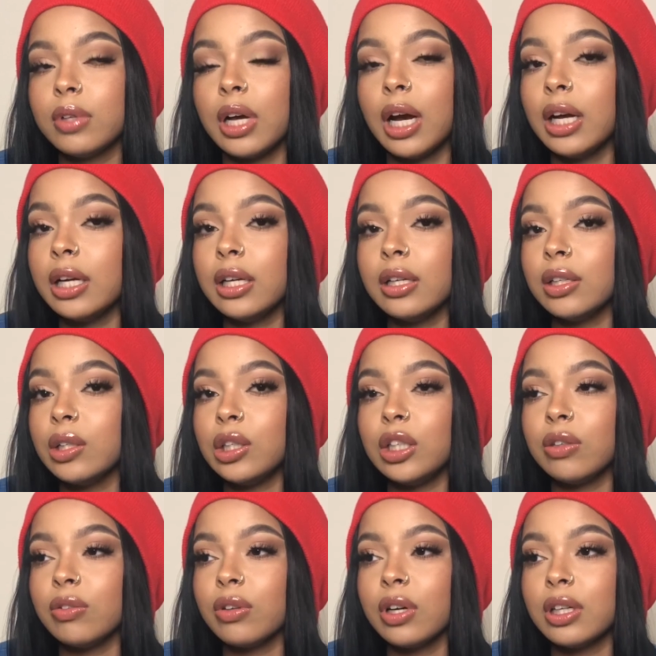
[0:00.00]
I didn't know
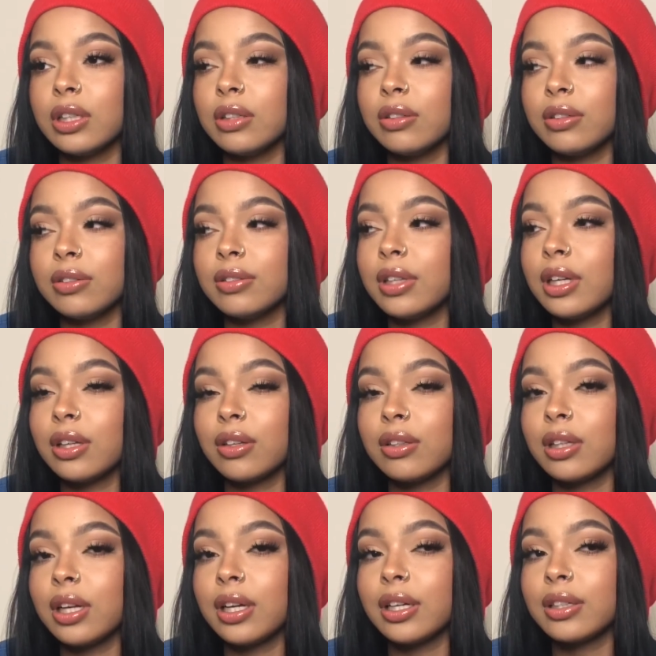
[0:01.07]
you were on the other
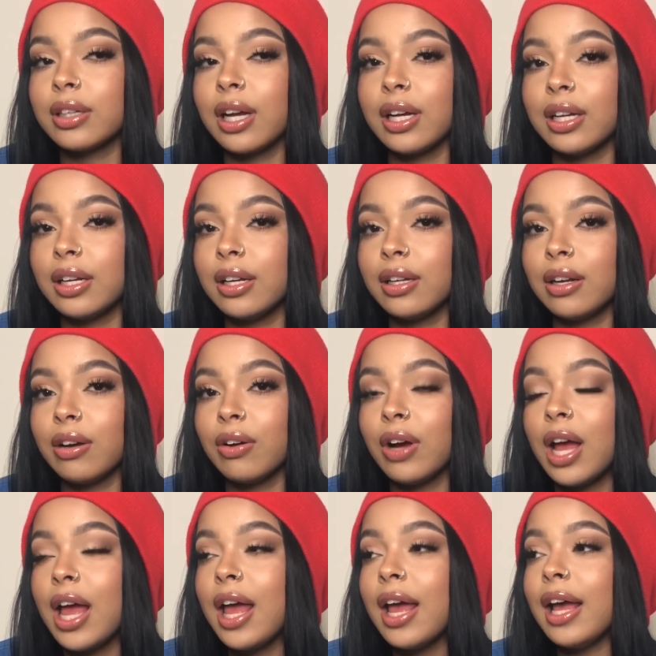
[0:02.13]
line. I didn't know.
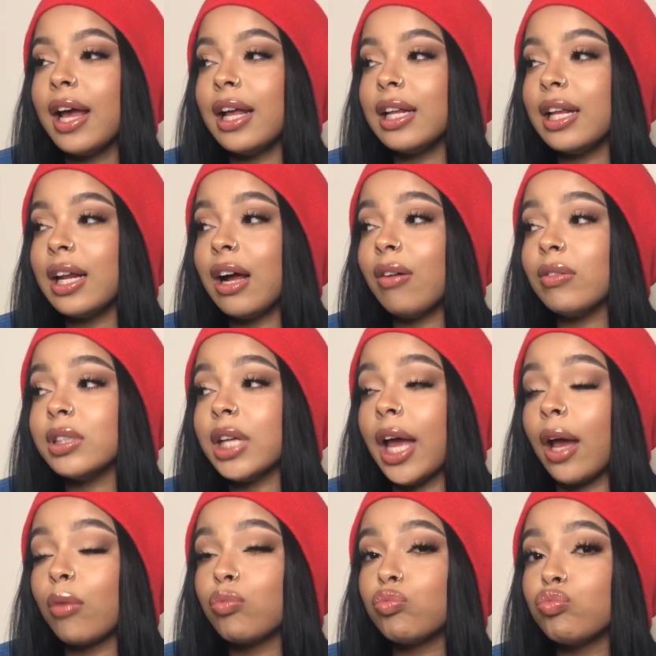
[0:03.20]
And then I was like,